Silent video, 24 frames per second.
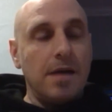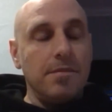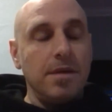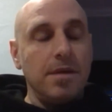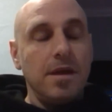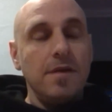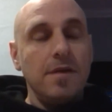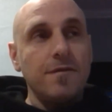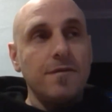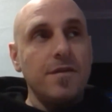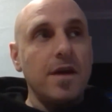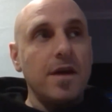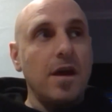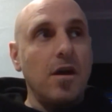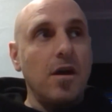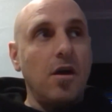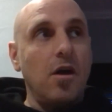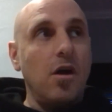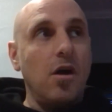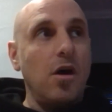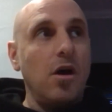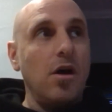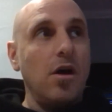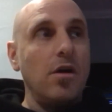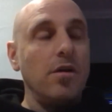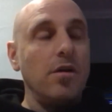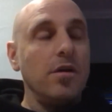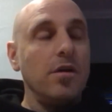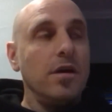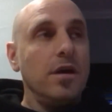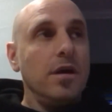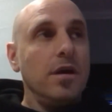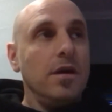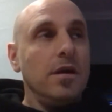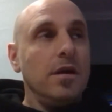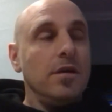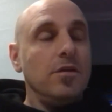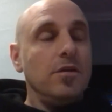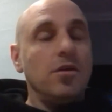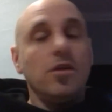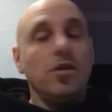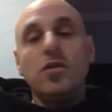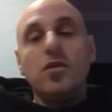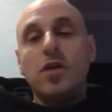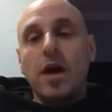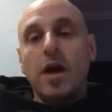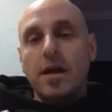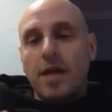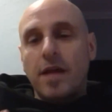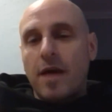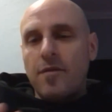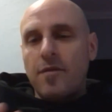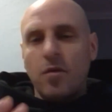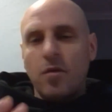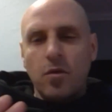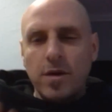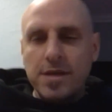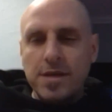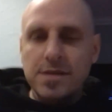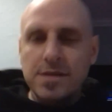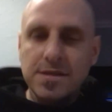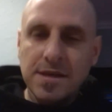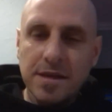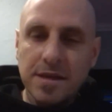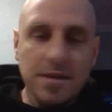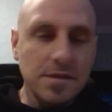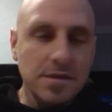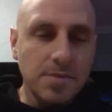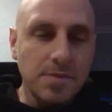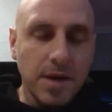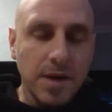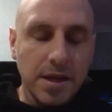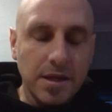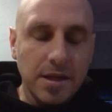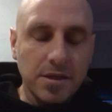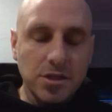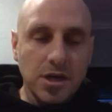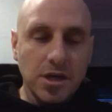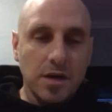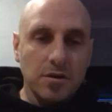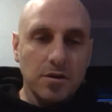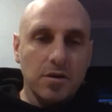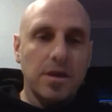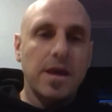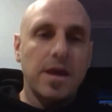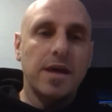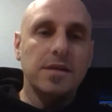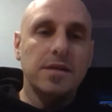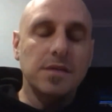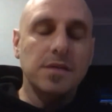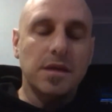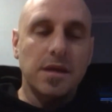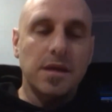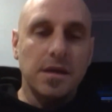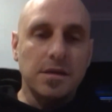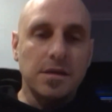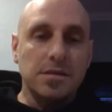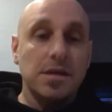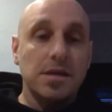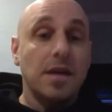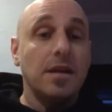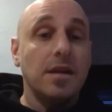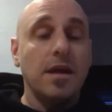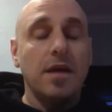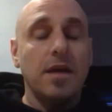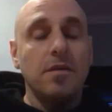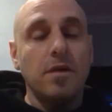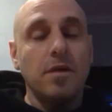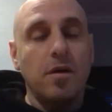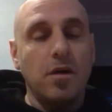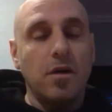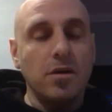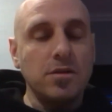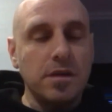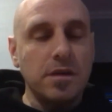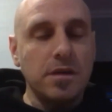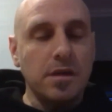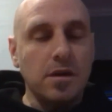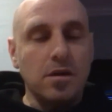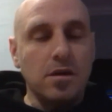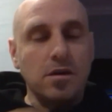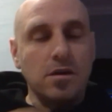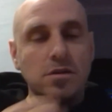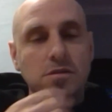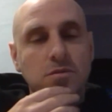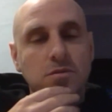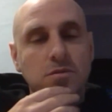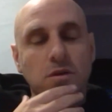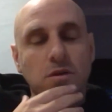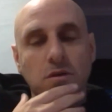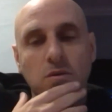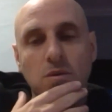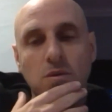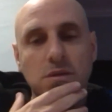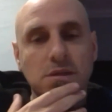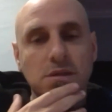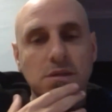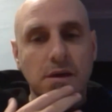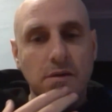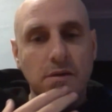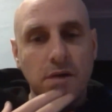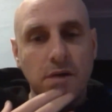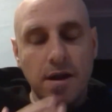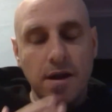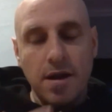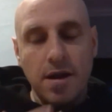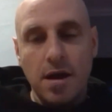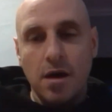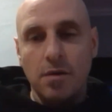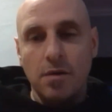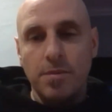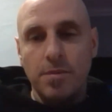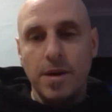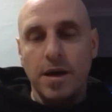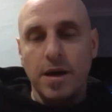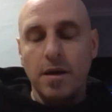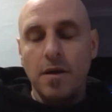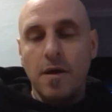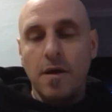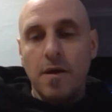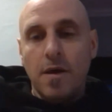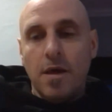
if they are, you know, I've always said this about childhood cancer kids, and Audrey, I think it goes to what you were saying right now about